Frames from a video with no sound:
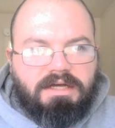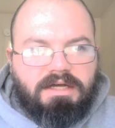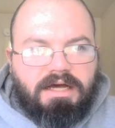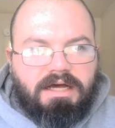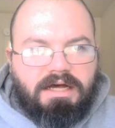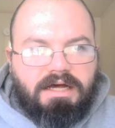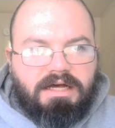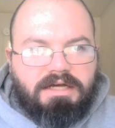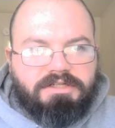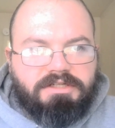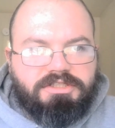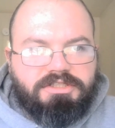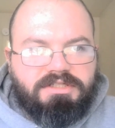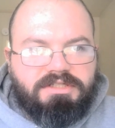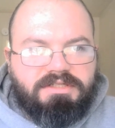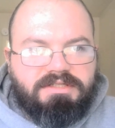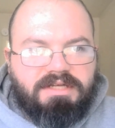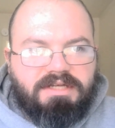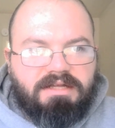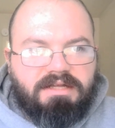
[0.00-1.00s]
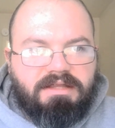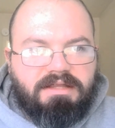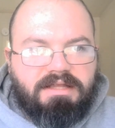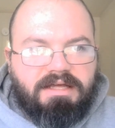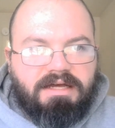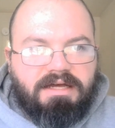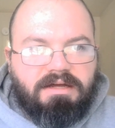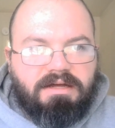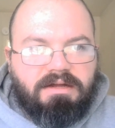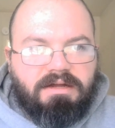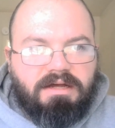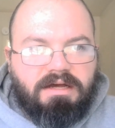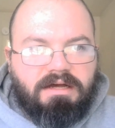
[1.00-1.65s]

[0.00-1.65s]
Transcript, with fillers: Uh, she said that